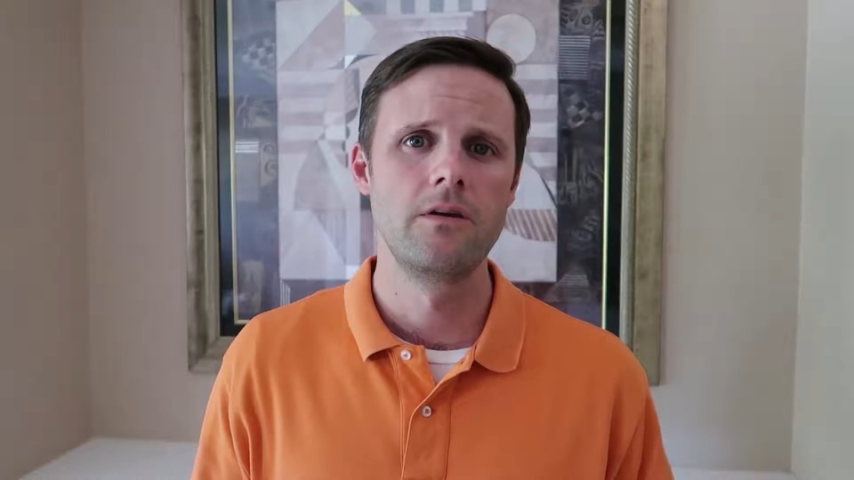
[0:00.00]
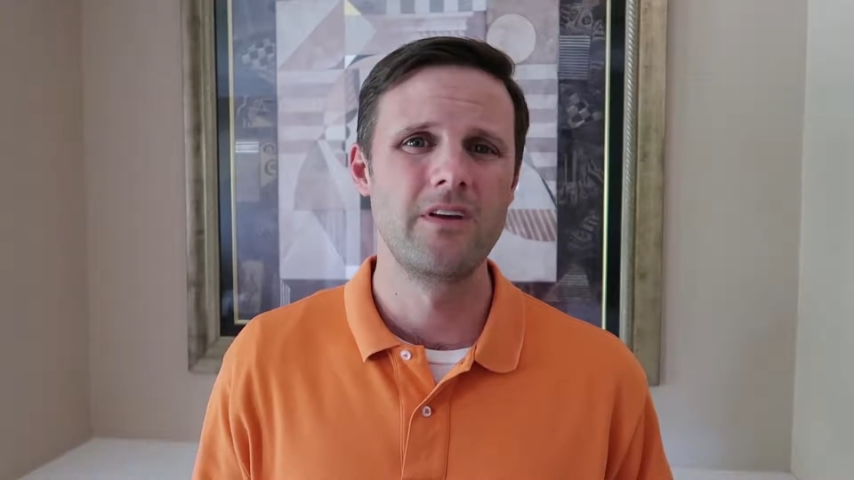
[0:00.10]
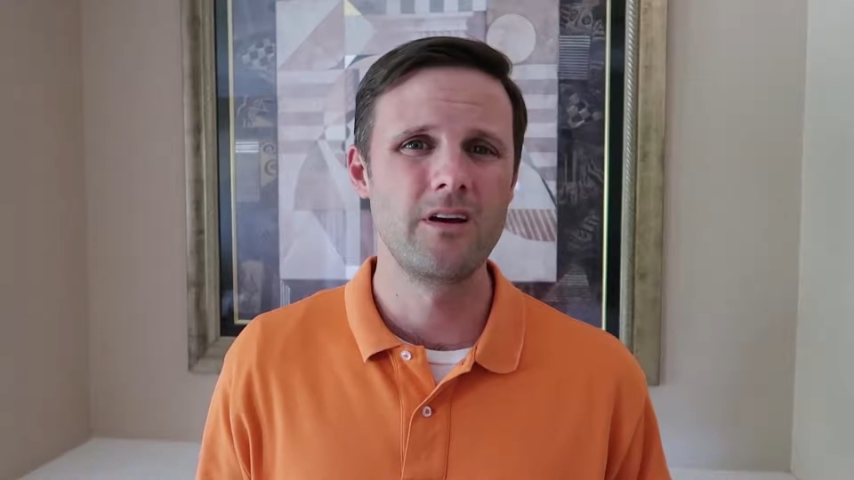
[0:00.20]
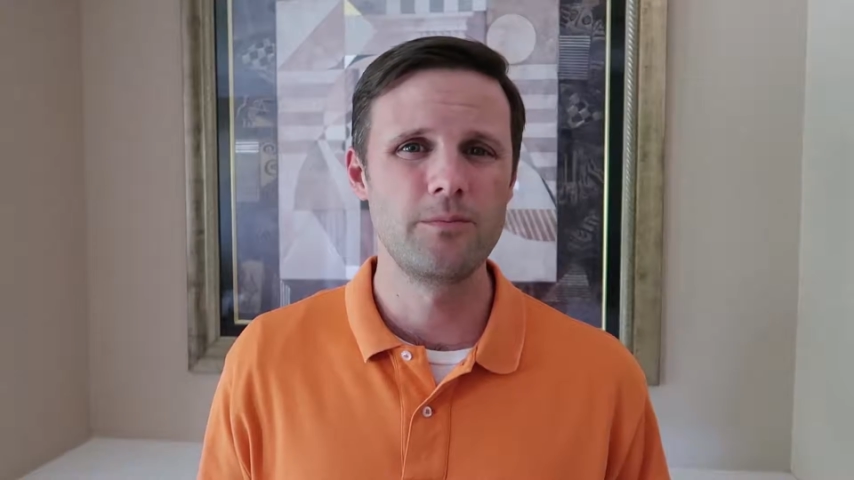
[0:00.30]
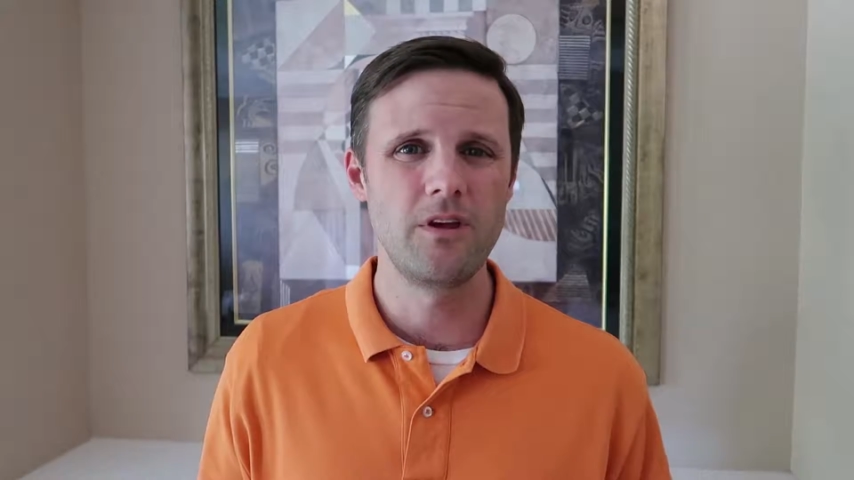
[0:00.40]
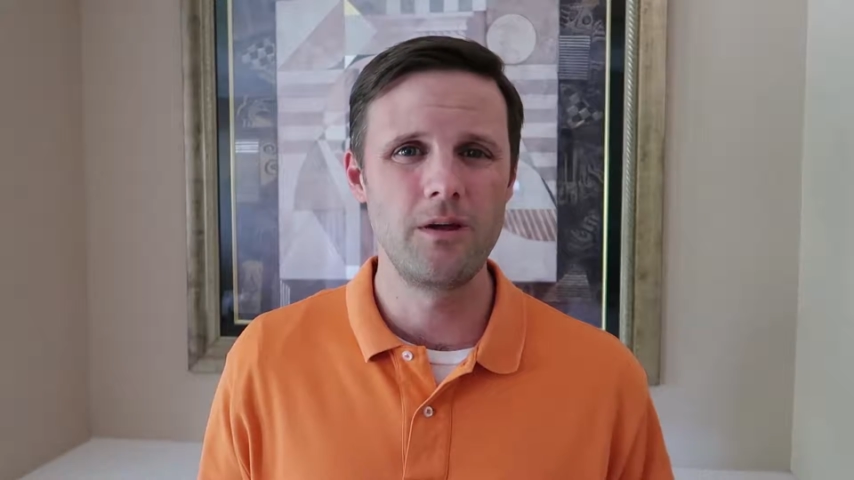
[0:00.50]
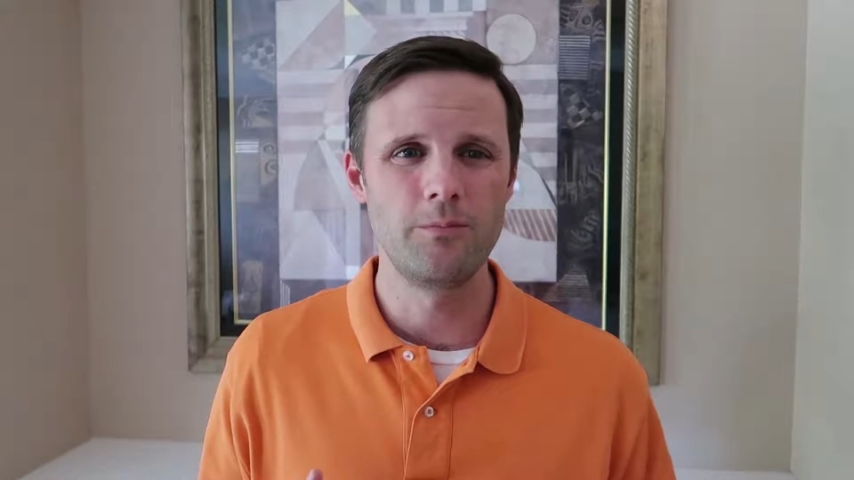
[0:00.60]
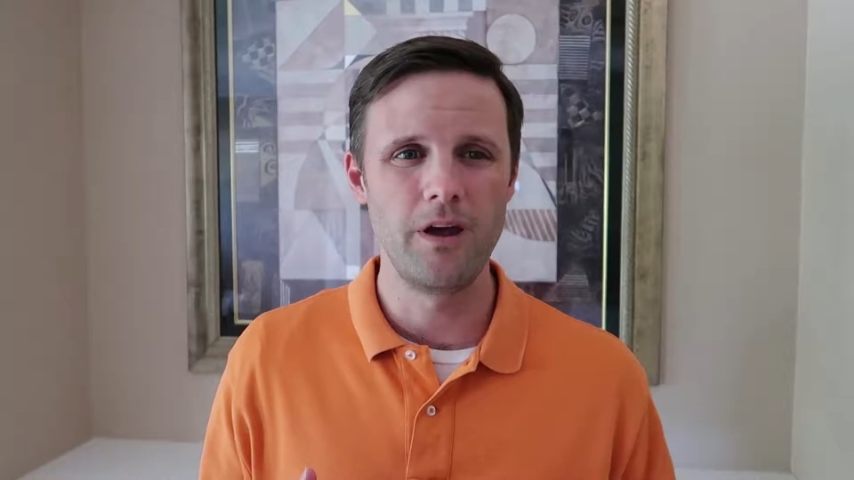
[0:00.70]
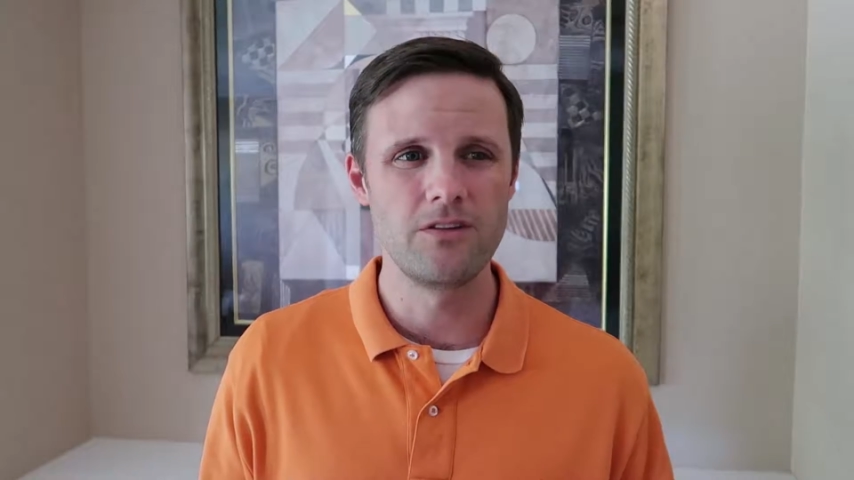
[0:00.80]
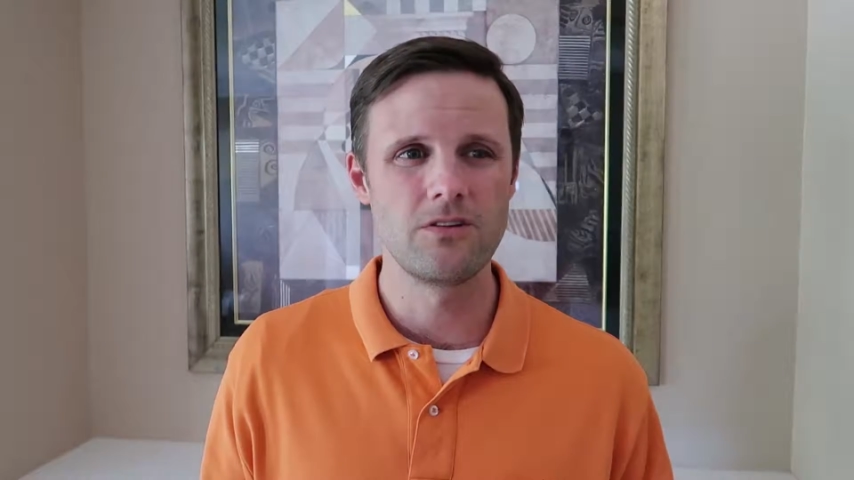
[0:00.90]
That
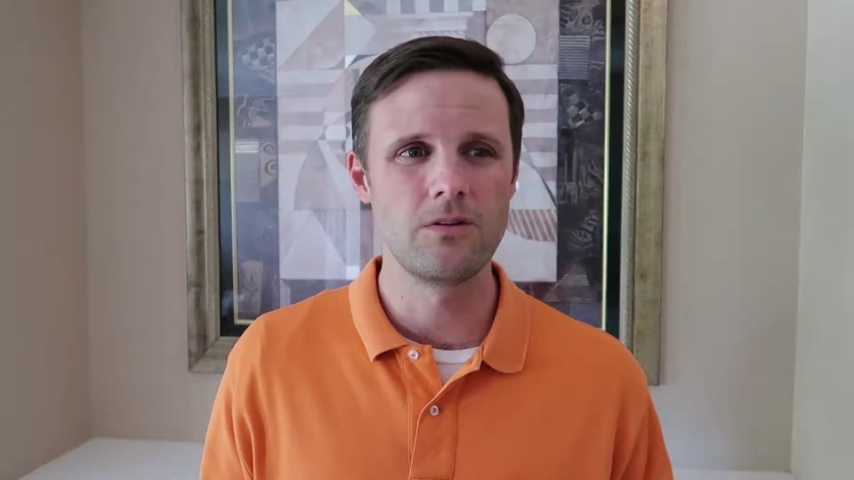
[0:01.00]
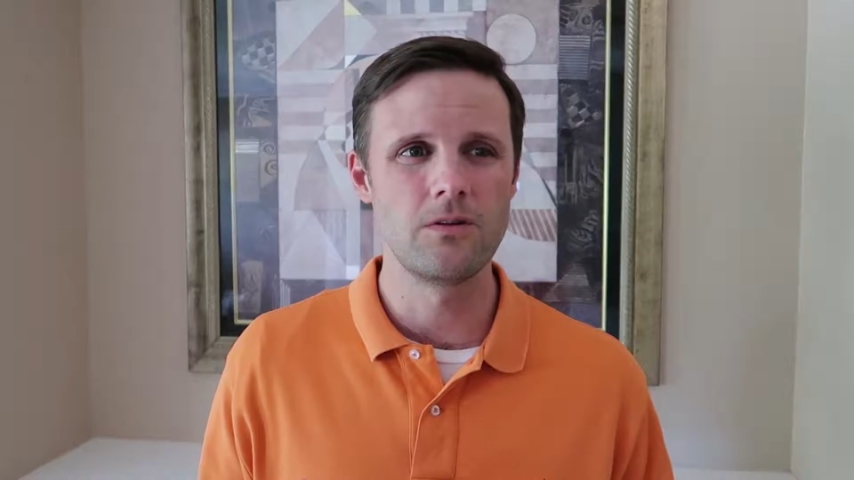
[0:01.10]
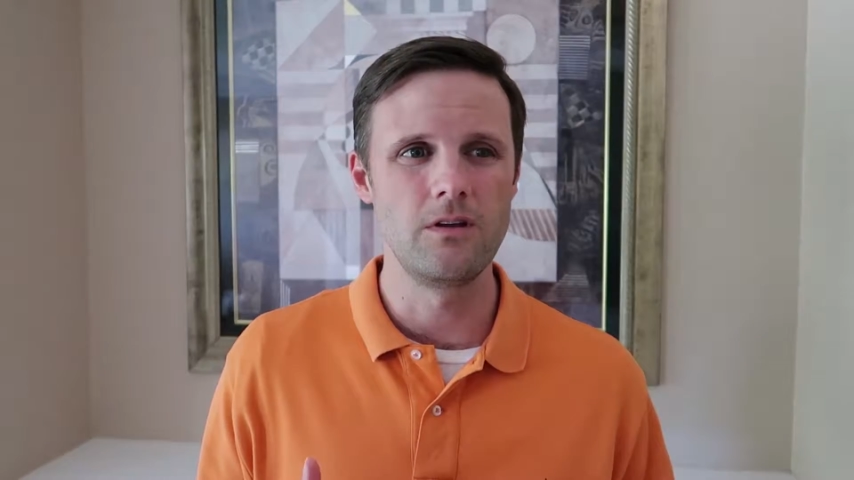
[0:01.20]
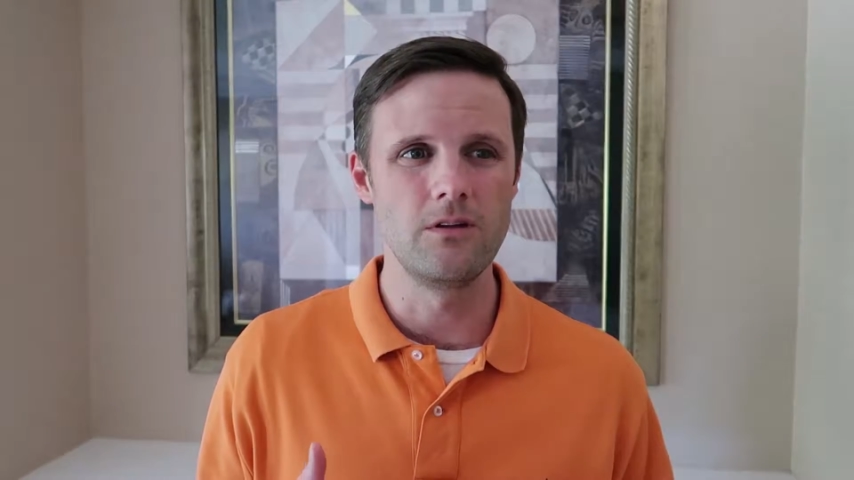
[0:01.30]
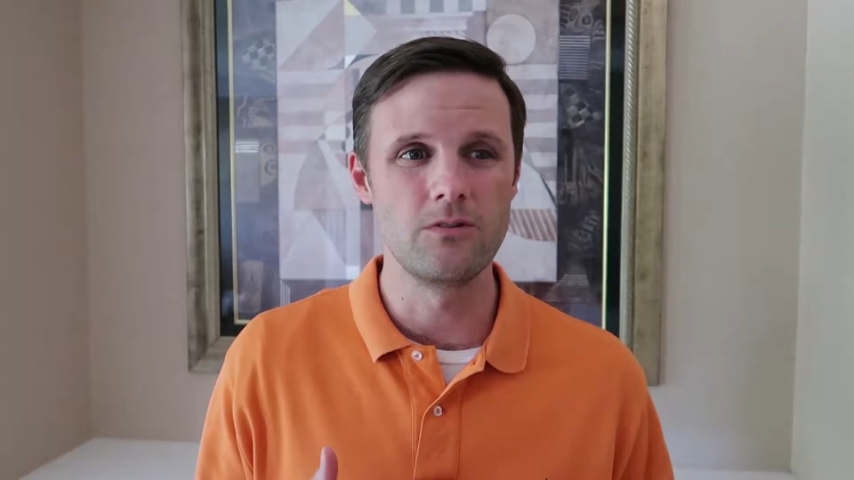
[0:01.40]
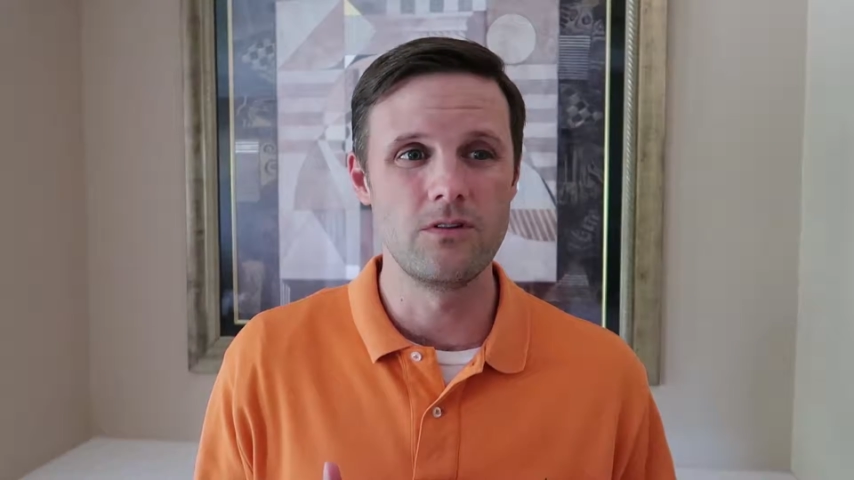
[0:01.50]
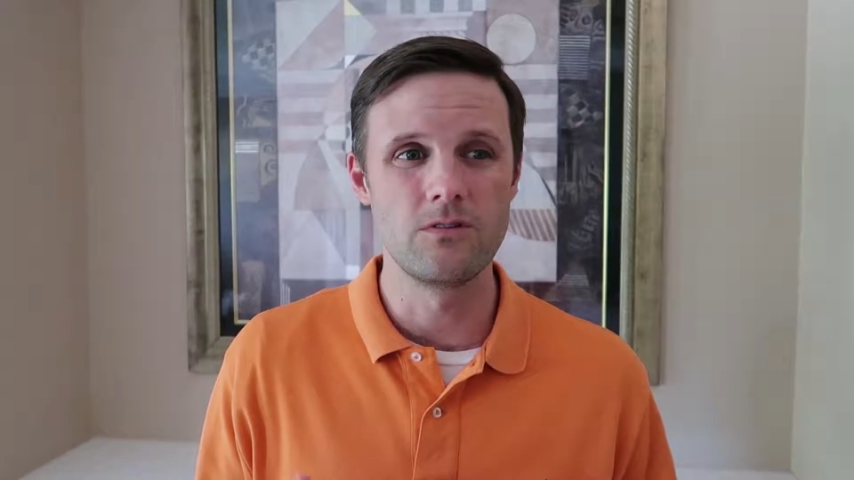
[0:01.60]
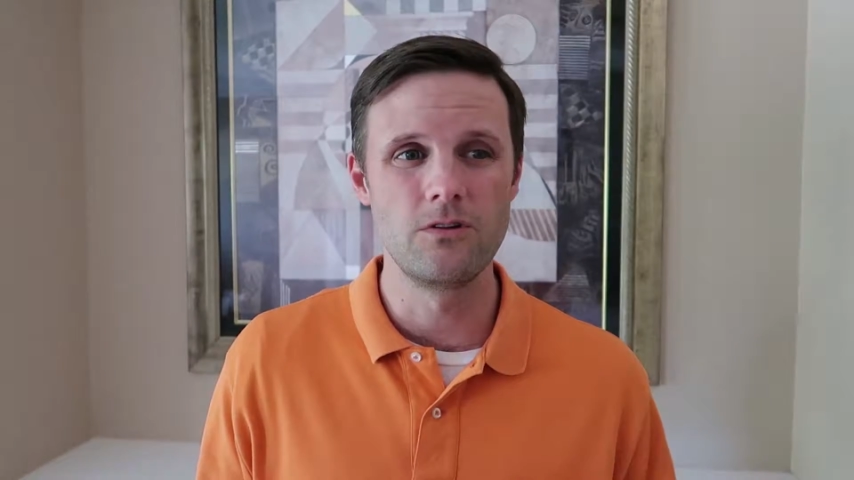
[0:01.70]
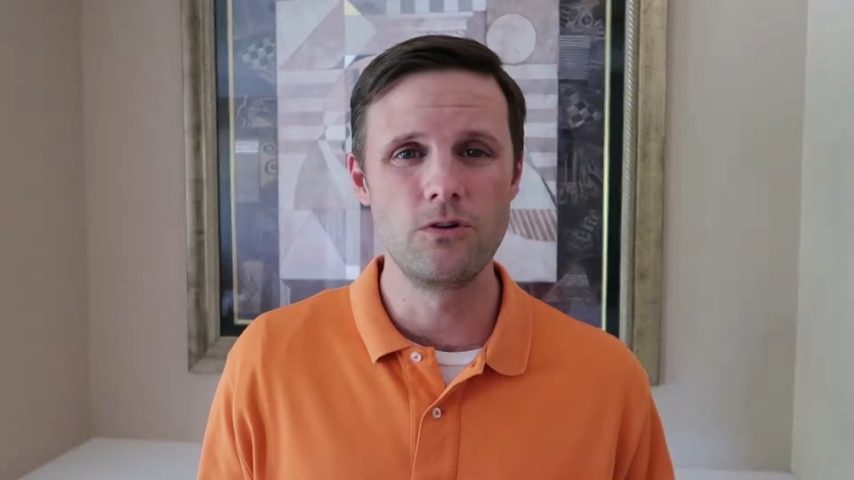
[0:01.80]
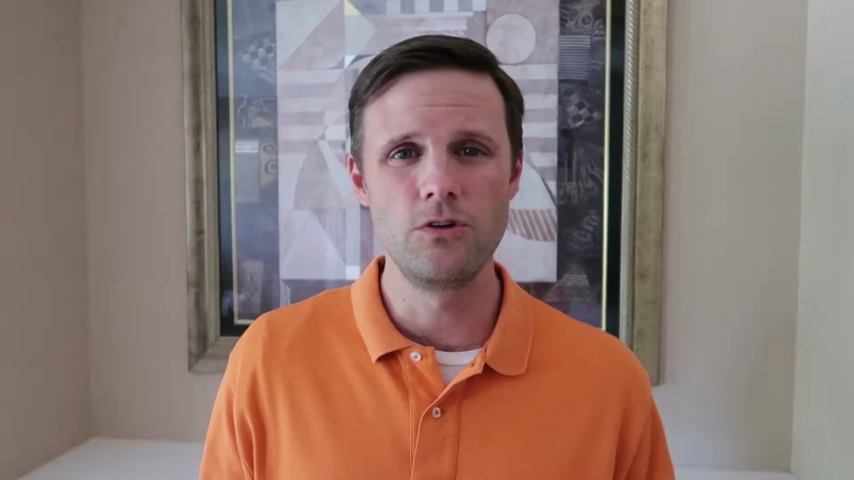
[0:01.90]
update basically
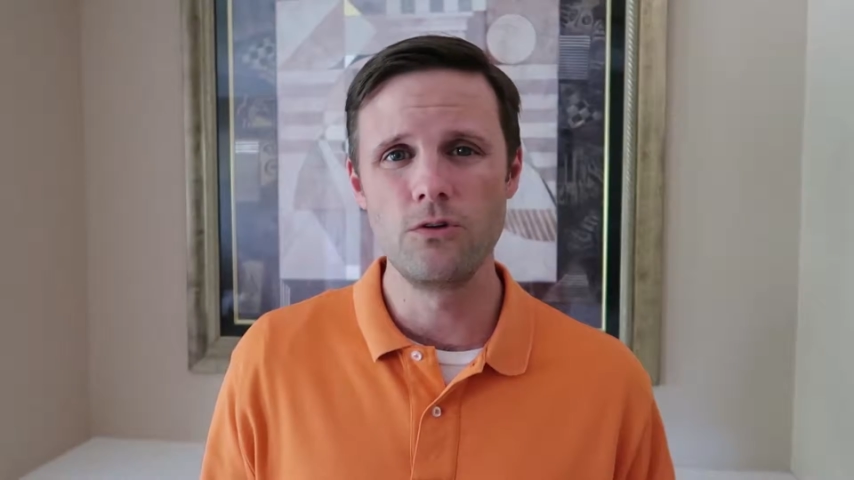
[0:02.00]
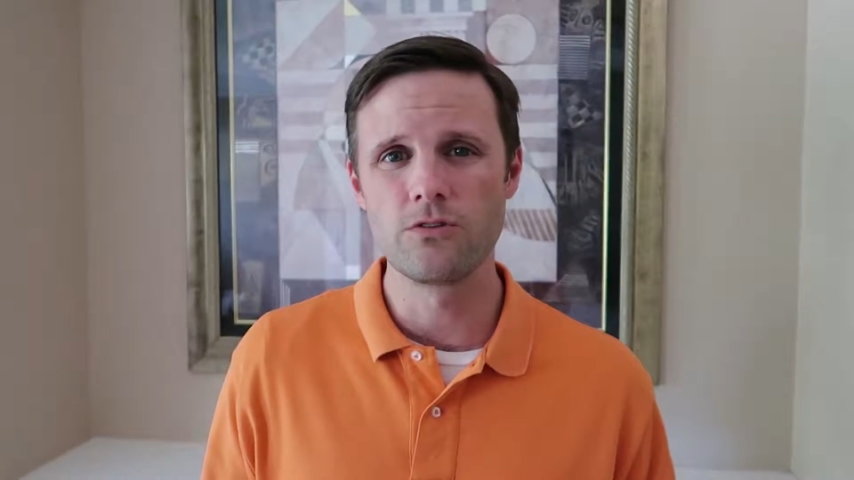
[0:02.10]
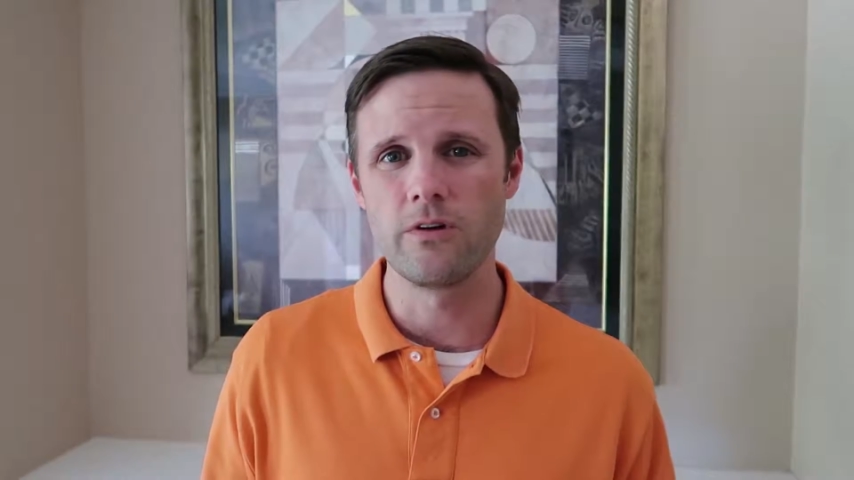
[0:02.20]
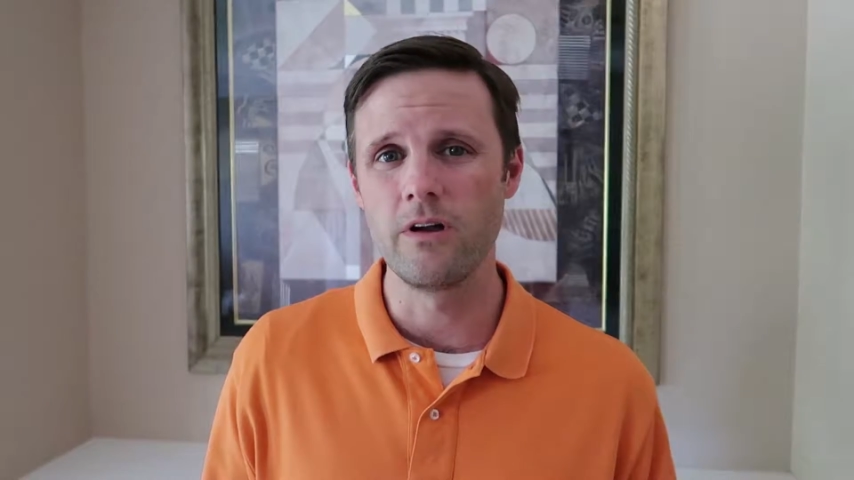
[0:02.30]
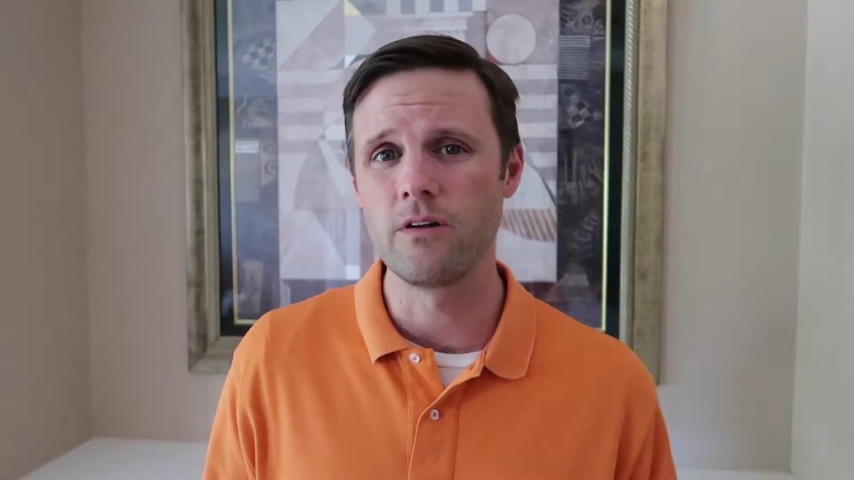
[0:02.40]
is a new user